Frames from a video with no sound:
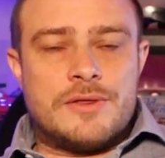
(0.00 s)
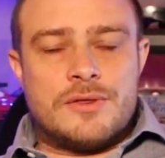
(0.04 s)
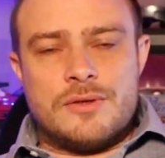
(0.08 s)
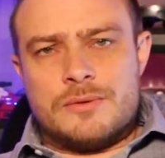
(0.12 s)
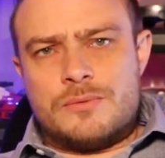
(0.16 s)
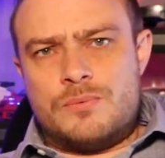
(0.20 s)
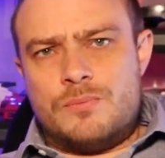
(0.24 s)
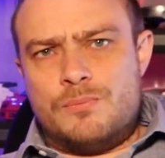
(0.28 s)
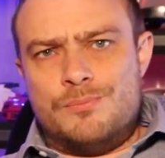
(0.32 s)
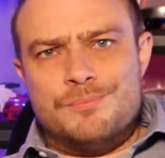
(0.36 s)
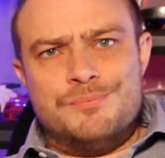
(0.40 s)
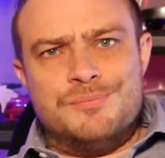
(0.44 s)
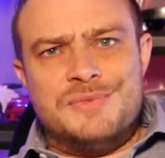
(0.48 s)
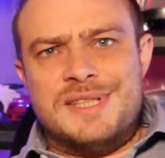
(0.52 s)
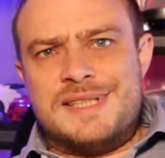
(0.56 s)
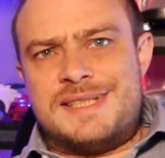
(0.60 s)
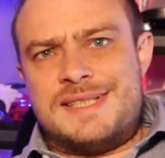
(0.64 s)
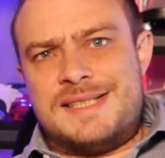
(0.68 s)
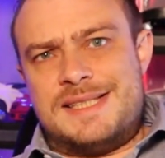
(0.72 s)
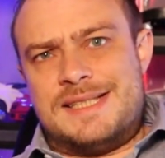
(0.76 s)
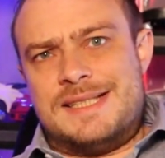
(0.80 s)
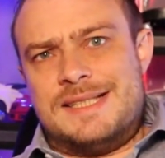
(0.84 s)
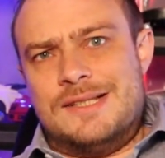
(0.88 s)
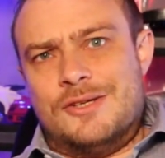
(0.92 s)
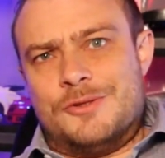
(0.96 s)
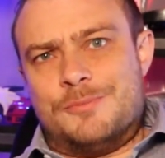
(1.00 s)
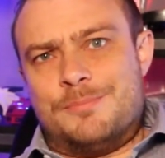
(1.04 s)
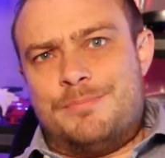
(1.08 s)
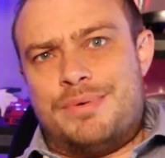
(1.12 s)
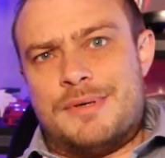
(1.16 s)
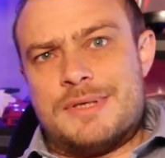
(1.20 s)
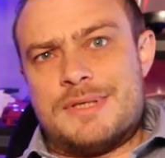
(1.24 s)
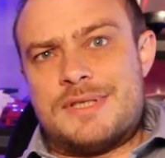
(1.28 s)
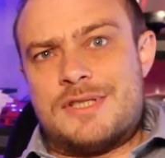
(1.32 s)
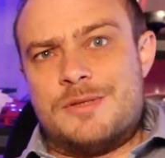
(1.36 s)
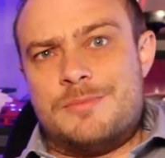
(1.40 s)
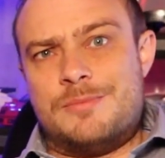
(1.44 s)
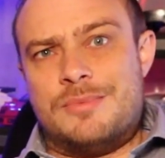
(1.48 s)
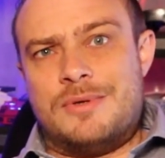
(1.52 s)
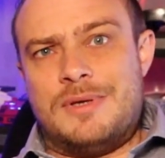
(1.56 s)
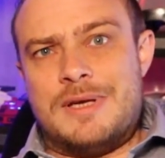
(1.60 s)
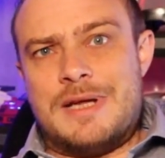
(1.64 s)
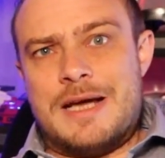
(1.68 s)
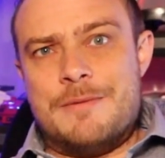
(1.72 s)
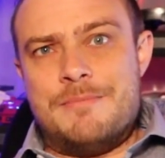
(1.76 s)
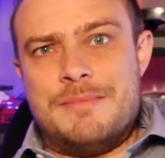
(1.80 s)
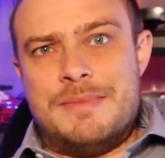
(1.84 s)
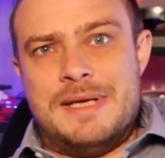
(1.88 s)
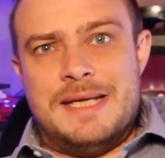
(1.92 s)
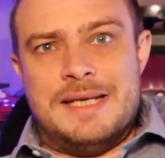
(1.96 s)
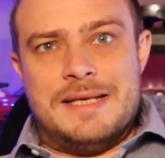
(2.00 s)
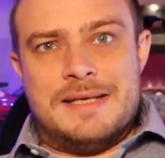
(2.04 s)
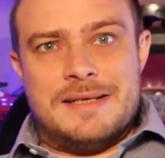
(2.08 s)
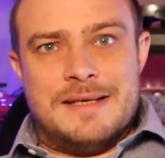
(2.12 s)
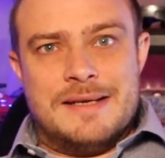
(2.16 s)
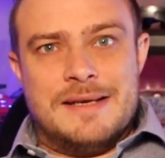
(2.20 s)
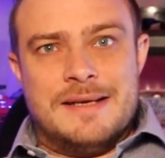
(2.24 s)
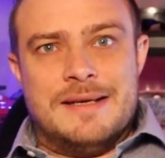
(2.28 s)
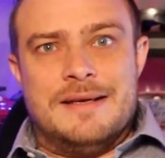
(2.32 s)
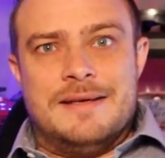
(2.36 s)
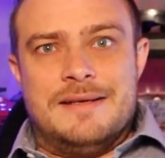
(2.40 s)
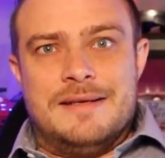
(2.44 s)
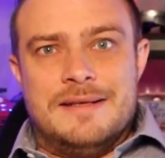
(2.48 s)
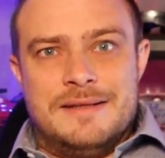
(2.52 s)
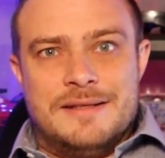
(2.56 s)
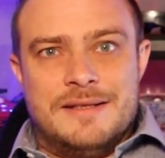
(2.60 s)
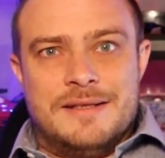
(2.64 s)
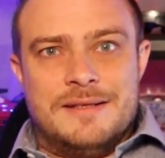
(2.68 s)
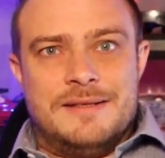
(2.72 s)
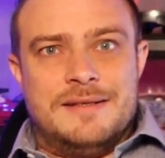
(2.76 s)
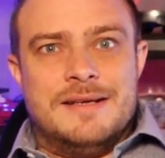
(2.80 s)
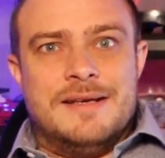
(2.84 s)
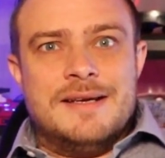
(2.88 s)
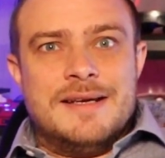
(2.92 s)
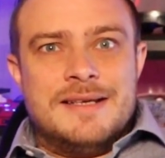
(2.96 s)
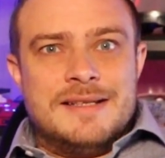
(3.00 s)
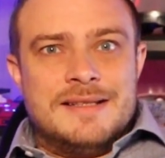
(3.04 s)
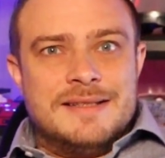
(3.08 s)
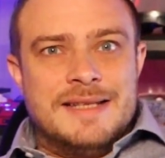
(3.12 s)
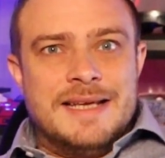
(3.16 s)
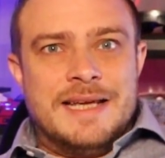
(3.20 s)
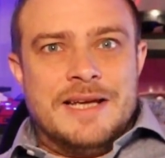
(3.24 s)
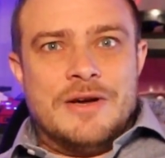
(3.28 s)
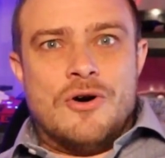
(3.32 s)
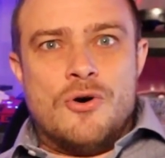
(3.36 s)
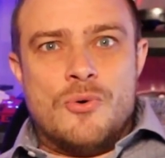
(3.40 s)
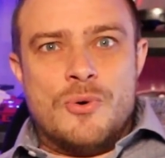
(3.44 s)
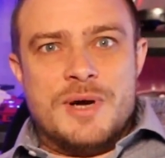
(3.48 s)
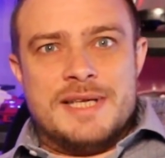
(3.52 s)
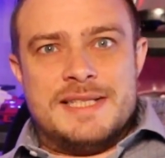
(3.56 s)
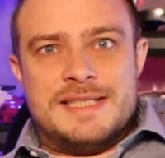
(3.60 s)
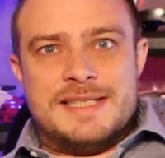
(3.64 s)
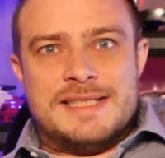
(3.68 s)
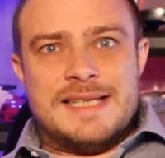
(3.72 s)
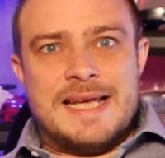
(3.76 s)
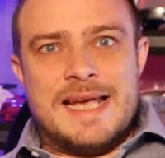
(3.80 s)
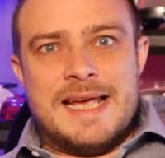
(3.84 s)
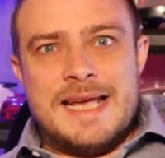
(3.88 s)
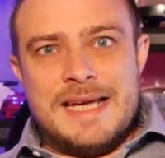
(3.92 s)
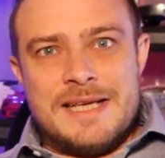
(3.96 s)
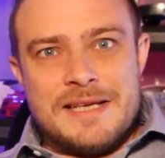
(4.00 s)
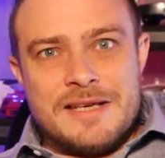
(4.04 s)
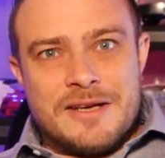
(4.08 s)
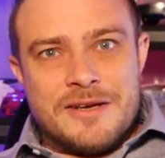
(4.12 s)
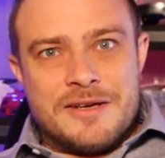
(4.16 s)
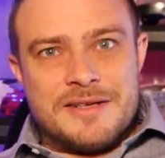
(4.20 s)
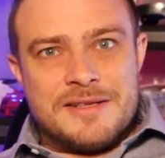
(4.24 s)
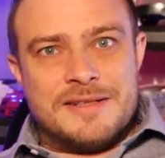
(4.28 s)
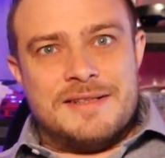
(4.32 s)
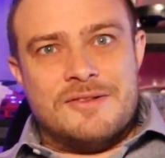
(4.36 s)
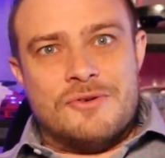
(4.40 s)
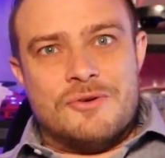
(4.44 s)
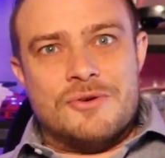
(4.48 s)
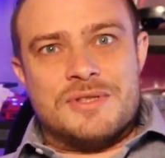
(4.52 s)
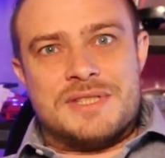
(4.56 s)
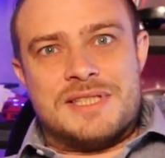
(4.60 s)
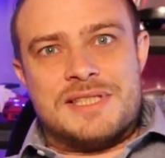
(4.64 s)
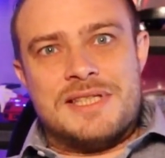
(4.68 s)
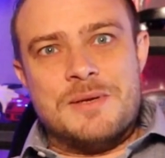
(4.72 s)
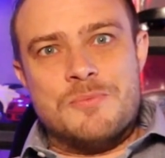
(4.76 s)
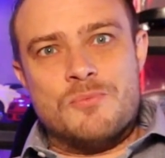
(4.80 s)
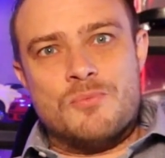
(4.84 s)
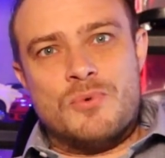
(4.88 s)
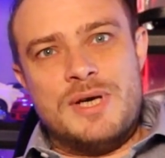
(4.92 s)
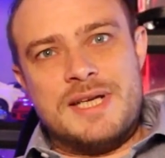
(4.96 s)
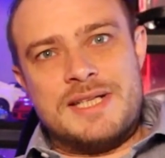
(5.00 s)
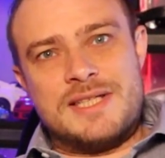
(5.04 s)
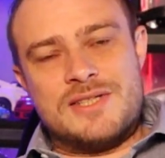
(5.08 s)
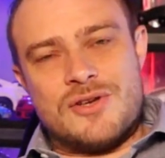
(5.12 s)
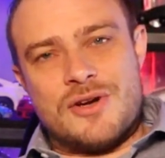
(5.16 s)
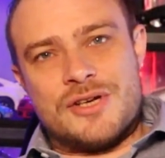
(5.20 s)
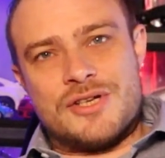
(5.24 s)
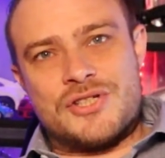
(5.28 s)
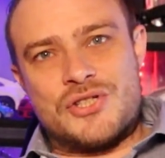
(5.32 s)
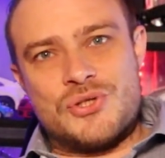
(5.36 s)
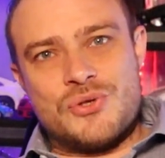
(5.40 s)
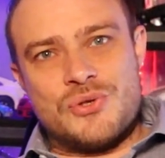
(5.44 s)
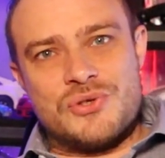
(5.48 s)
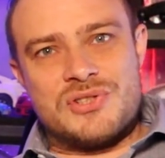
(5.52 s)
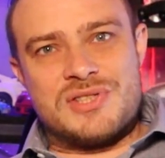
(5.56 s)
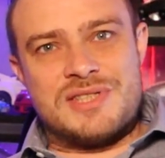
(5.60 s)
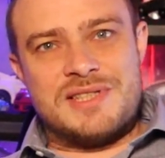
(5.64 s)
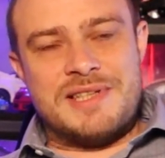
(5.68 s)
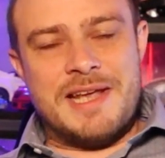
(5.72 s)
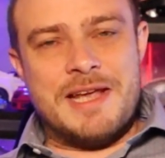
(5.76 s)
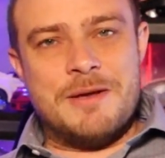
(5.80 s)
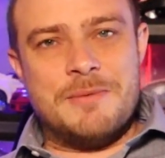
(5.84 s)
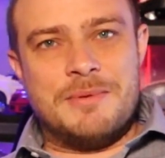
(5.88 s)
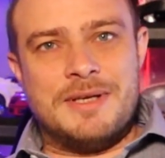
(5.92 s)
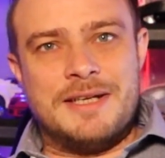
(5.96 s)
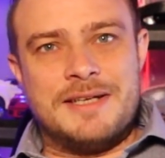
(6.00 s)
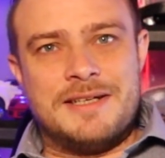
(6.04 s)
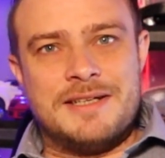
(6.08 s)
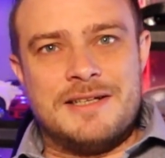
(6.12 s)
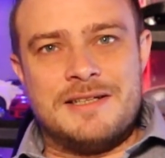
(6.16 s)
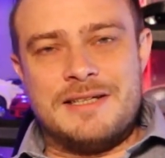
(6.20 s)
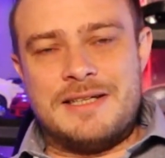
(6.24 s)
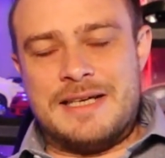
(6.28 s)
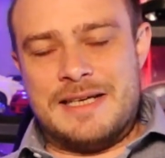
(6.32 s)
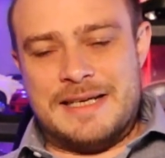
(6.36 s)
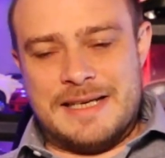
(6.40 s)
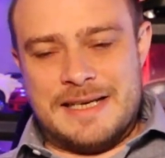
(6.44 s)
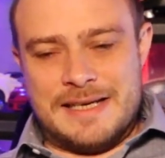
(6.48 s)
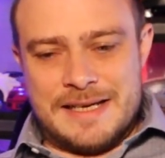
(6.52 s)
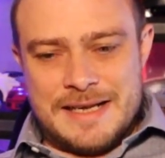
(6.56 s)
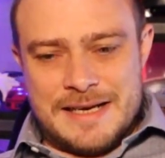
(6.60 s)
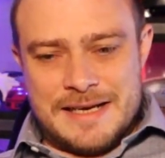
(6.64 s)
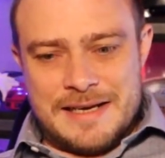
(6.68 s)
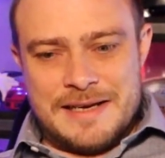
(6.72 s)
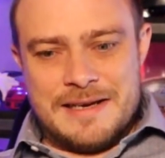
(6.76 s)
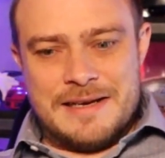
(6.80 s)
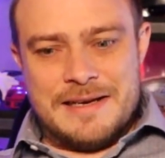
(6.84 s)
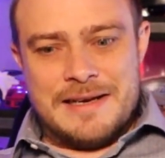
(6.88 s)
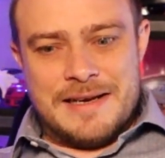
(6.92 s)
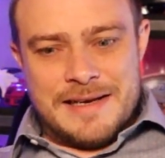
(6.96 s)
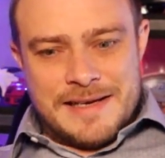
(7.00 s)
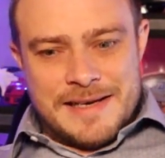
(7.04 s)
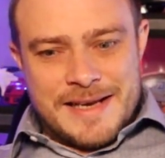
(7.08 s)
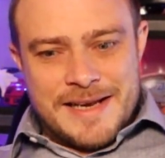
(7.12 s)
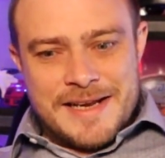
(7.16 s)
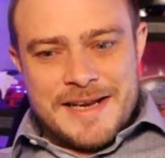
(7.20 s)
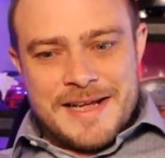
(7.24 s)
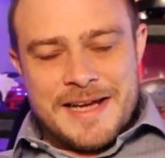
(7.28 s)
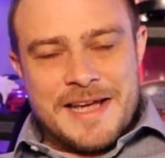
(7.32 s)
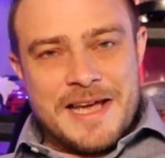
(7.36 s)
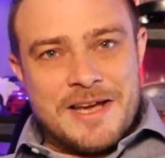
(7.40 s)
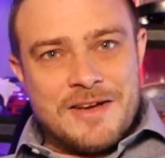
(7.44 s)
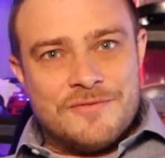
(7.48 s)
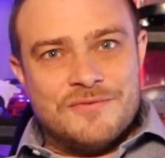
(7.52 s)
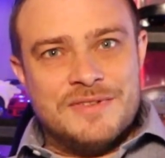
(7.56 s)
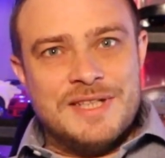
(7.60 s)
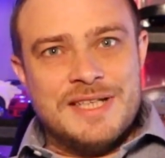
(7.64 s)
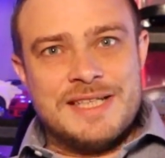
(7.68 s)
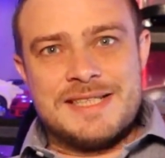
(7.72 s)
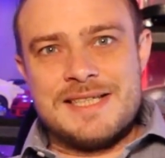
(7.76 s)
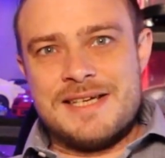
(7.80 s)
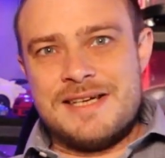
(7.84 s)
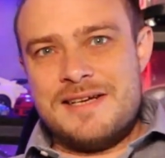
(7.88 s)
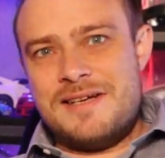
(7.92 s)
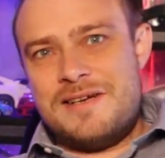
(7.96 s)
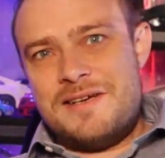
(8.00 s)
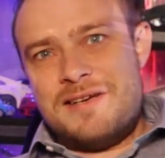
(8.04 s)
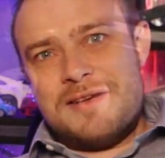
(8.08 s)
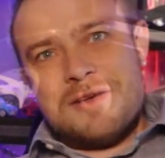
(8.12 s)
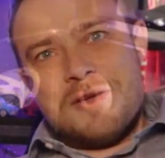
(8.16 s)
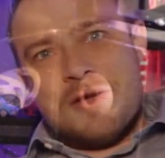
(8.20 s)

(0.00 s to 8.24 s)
I thought this is not possible. I mean, uh, the, they always say uh, those sim rigs are so stable, and and and, and uh, then I have this,